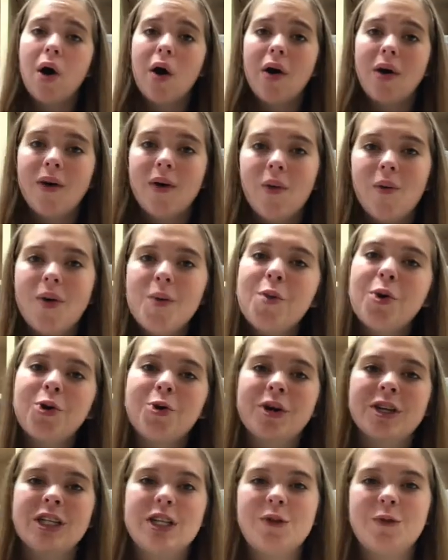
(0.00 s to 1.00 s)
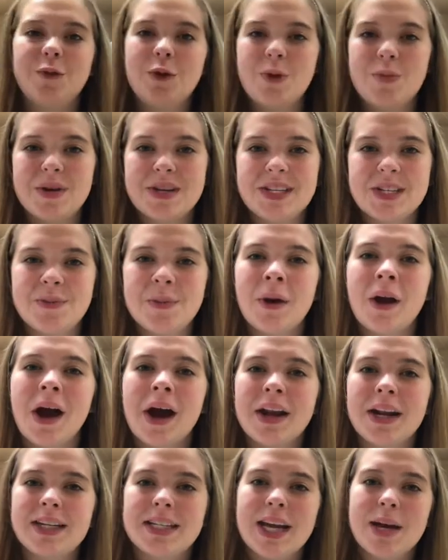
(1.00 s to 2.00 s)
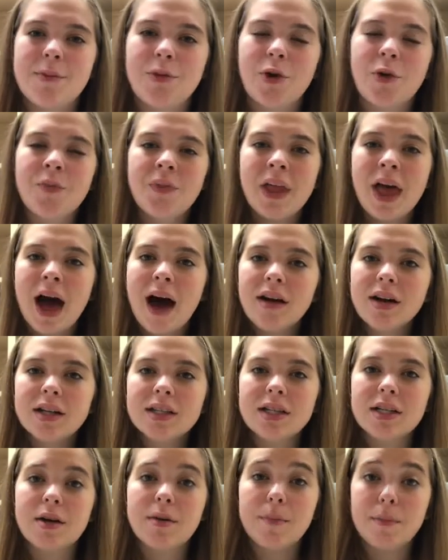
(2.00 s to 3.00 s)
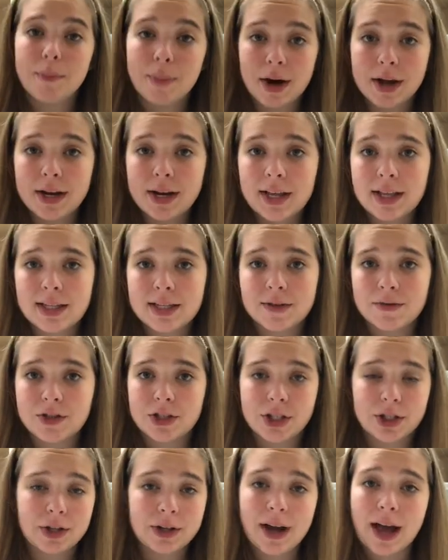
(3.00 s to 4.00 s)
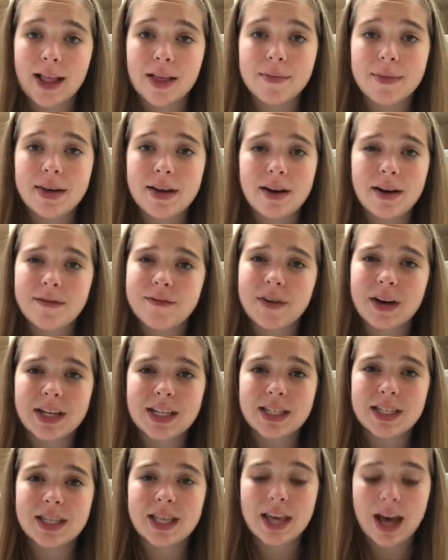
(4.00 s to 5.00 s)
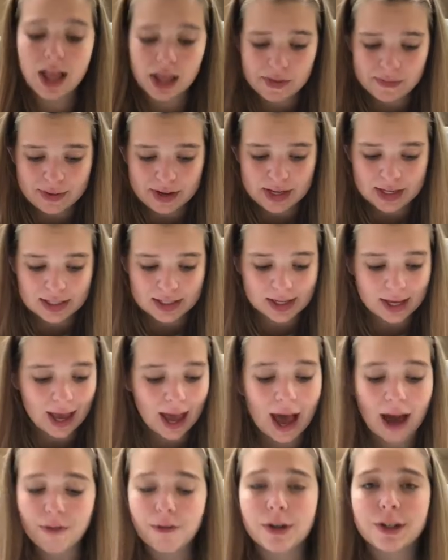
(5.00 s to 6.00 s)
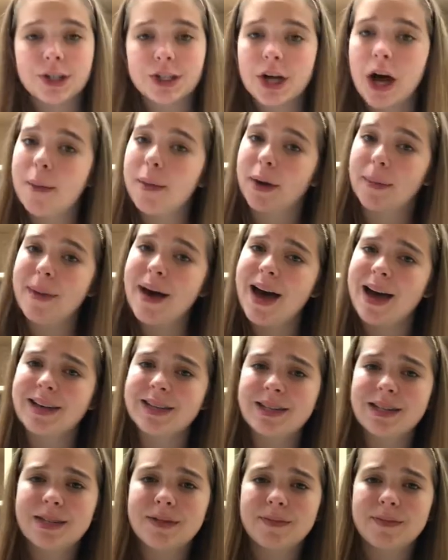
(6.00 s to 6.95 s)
One more question for you, Mrs. Periodic Table. How does an abundance of a certain element affect the element's average atomic mass?